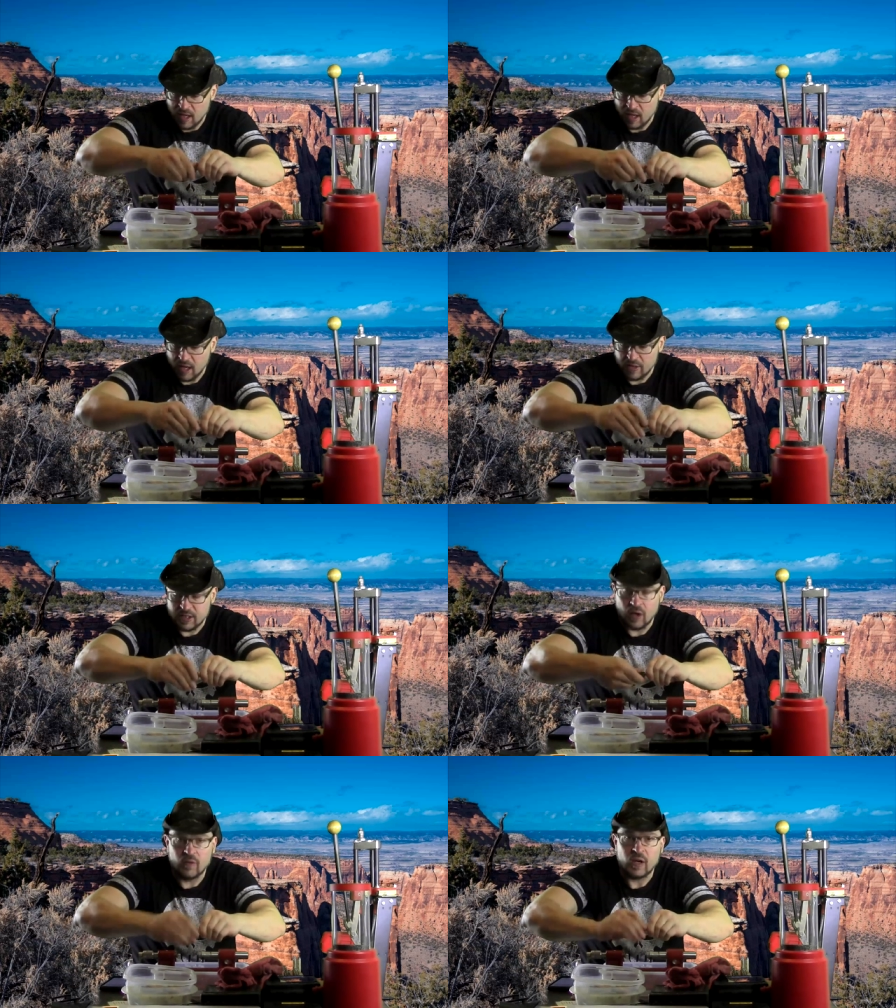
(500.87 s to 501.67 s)
Uh,
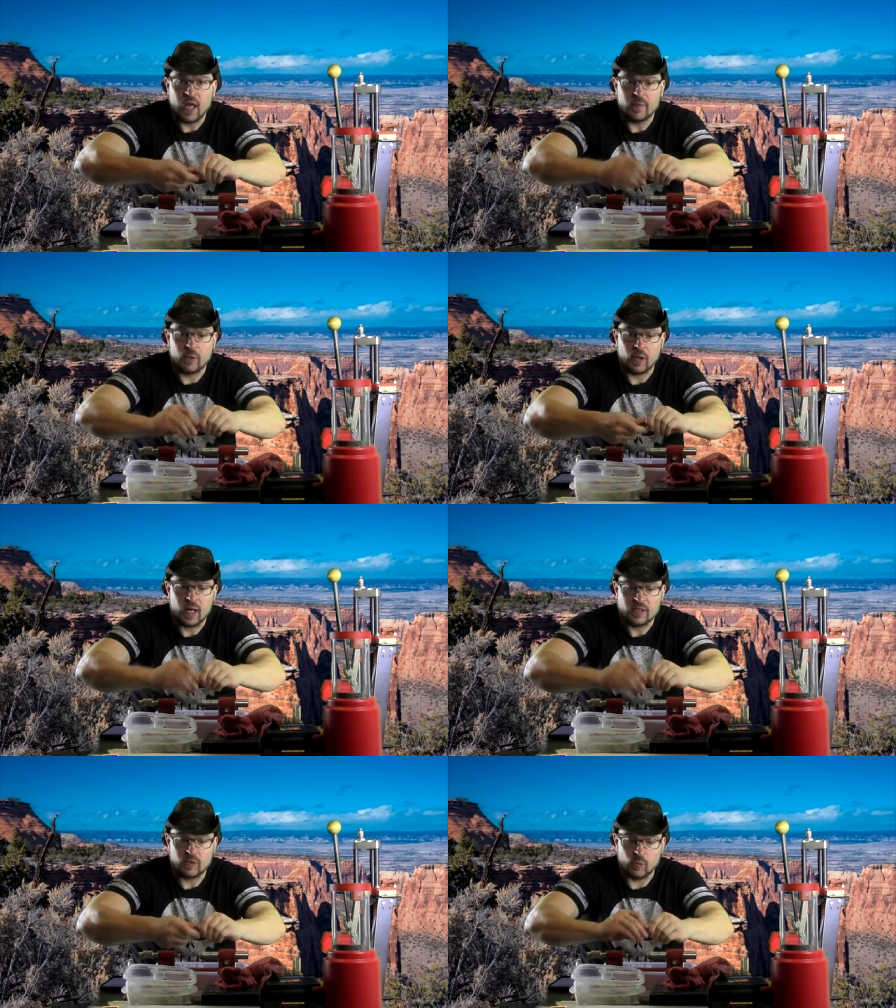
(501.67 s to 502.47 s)
the overhead
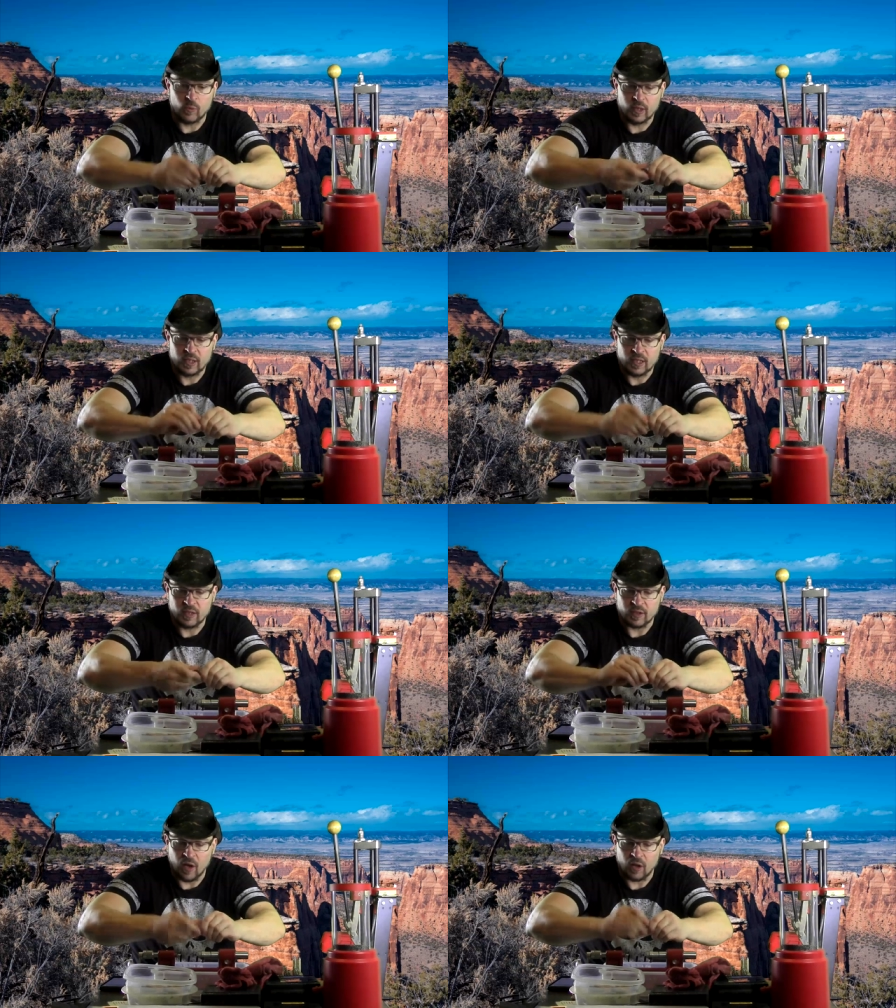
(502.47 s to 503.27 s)
press really
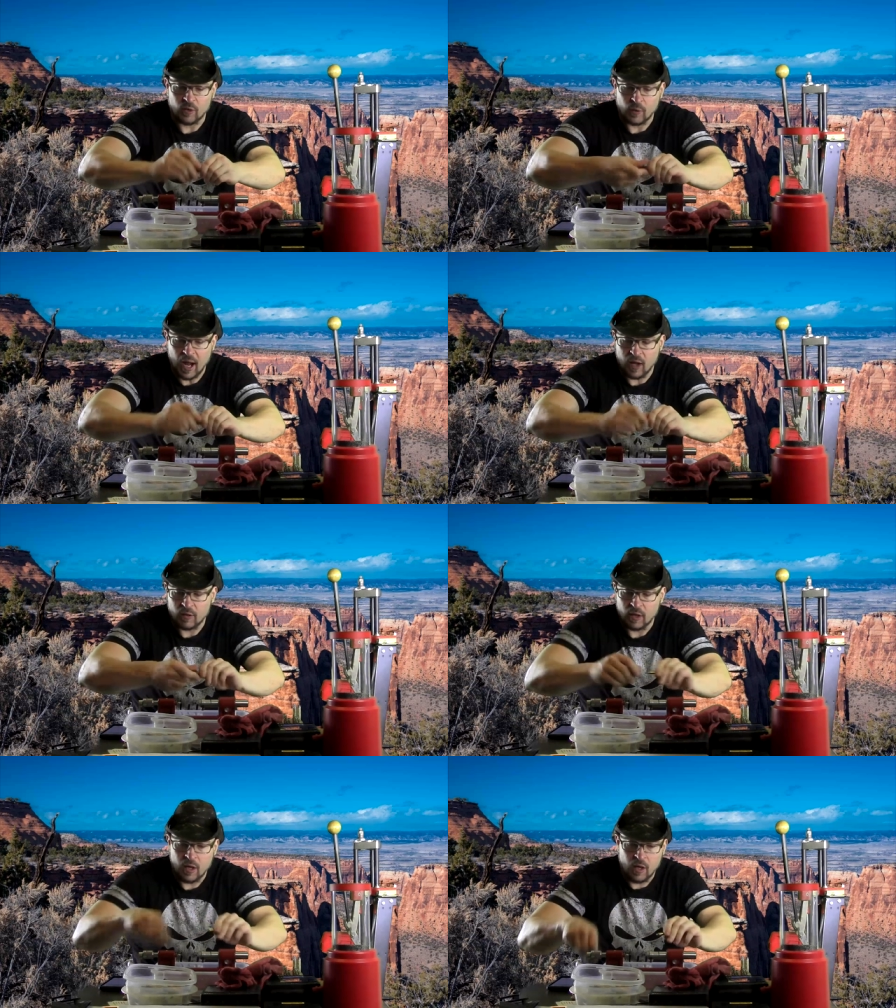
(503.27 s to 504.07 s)
is all
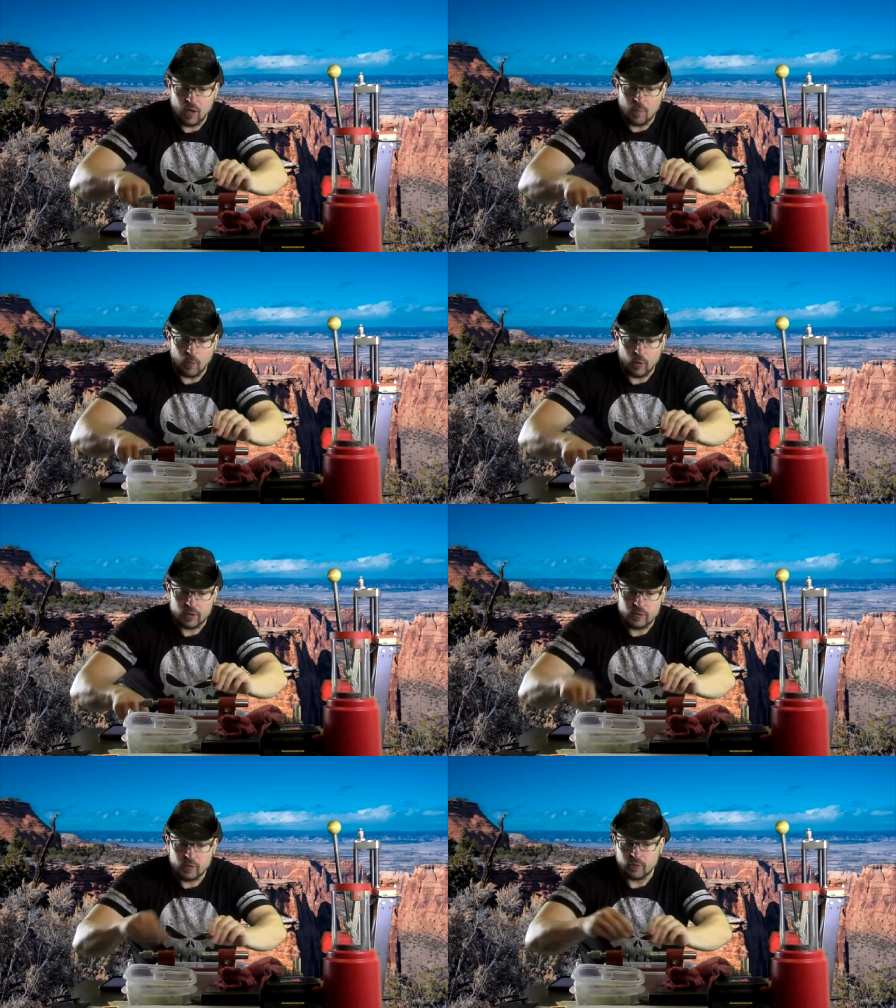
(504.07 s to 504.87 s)
around more
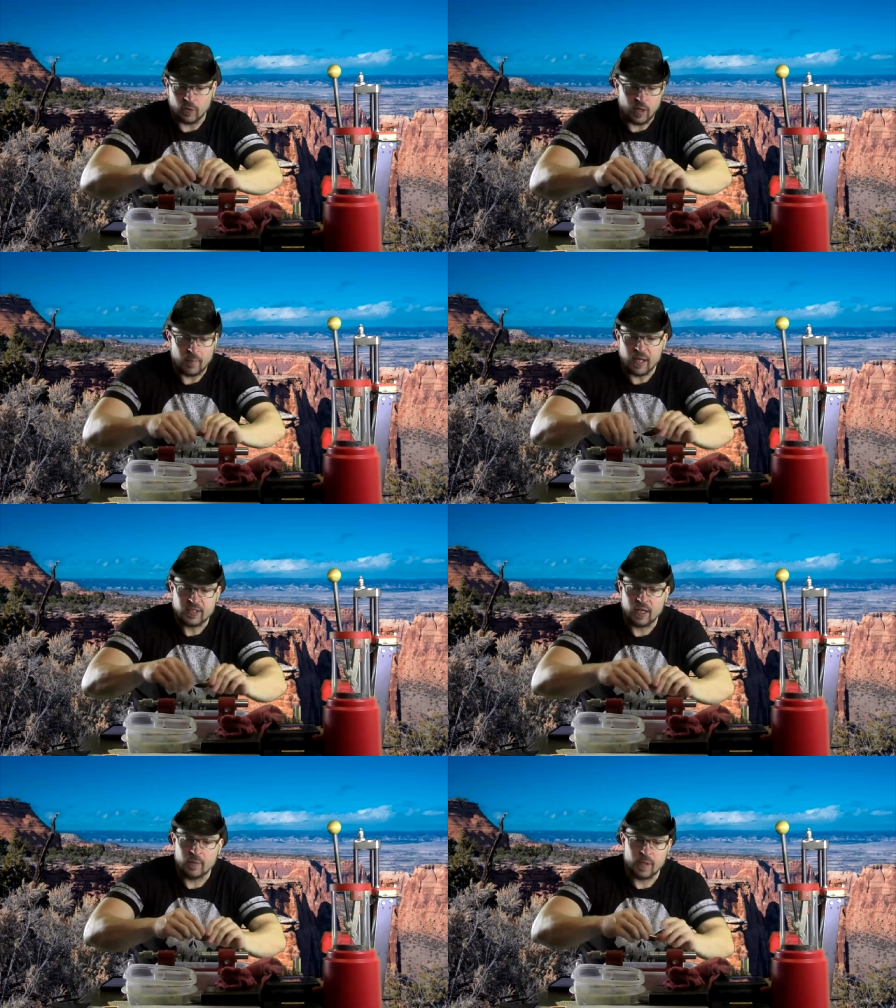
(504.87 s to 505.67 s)
useful. And I'm not
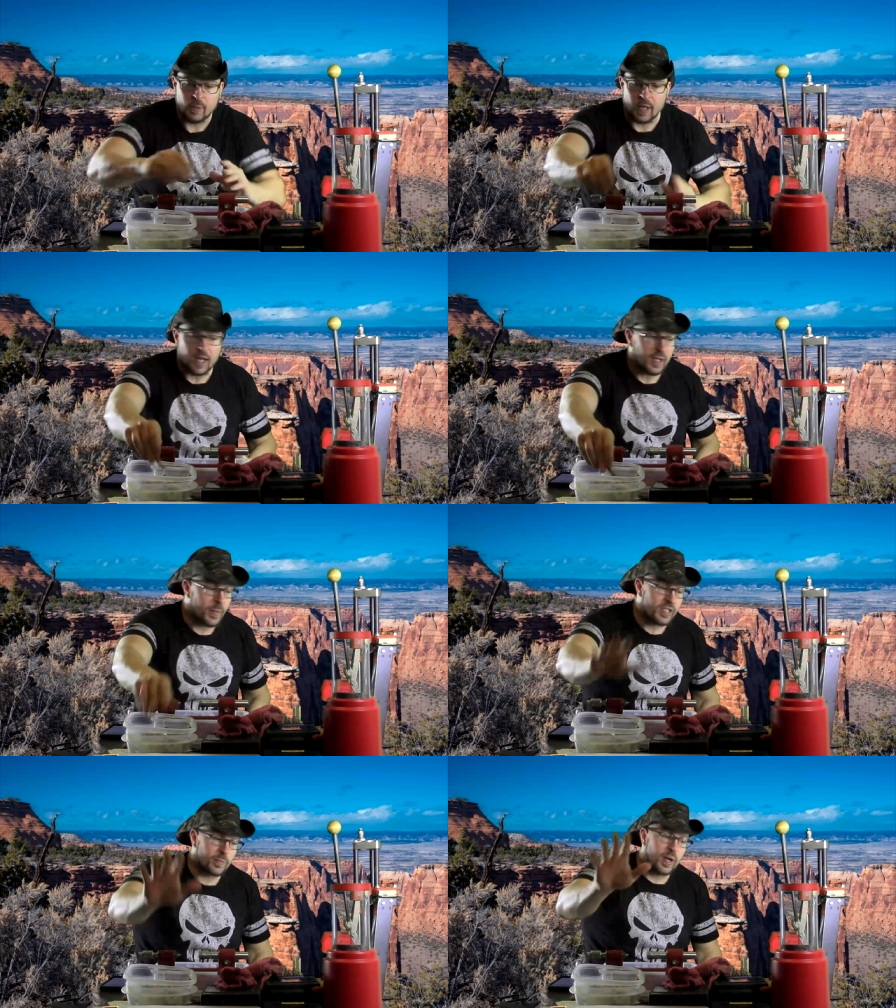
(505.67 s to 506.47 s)
telling people not to
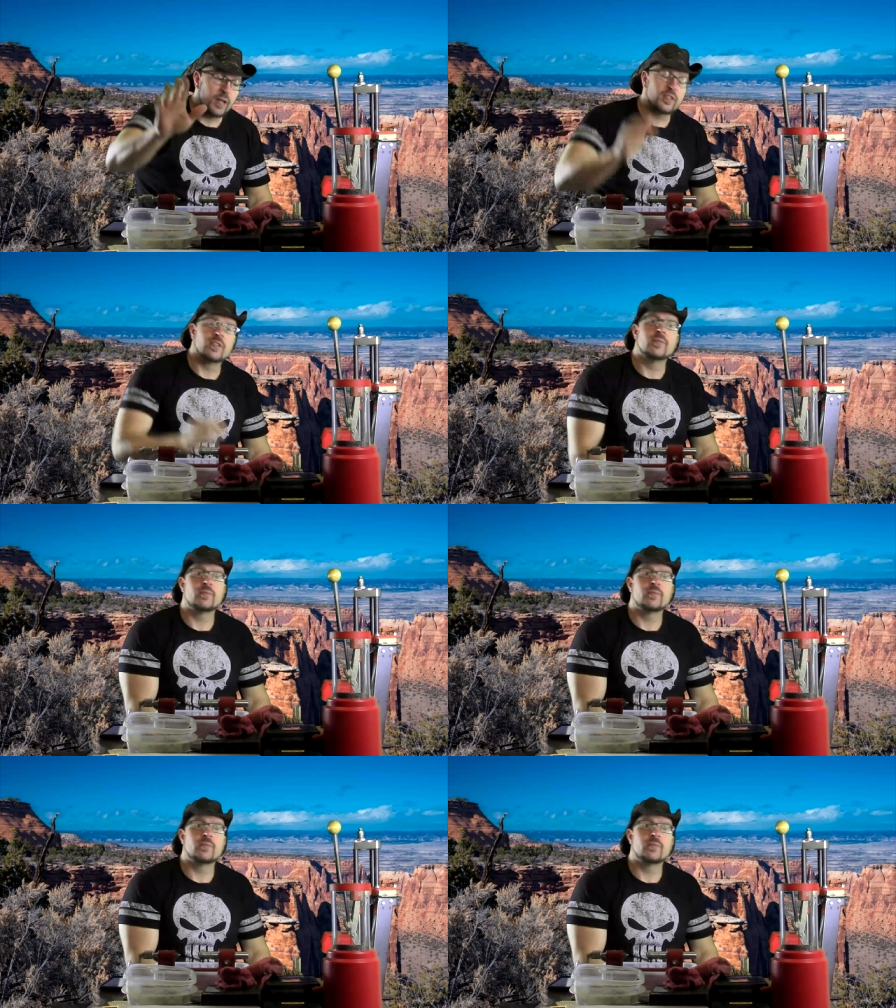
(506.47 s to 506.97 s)
bench press.